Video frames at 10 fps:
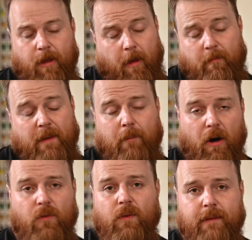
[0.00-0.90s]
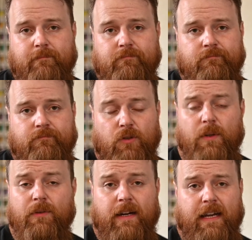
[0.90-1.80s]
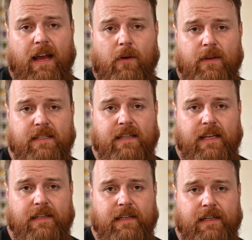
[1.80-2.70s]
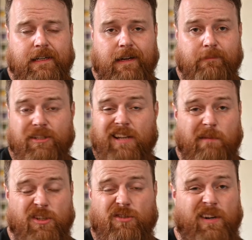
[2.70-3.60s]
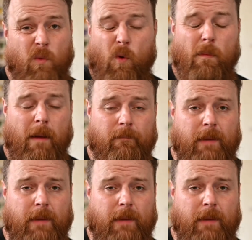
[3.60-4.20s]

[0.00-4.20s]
a big part of what I'm doing right now is that I'm just trying to warm up.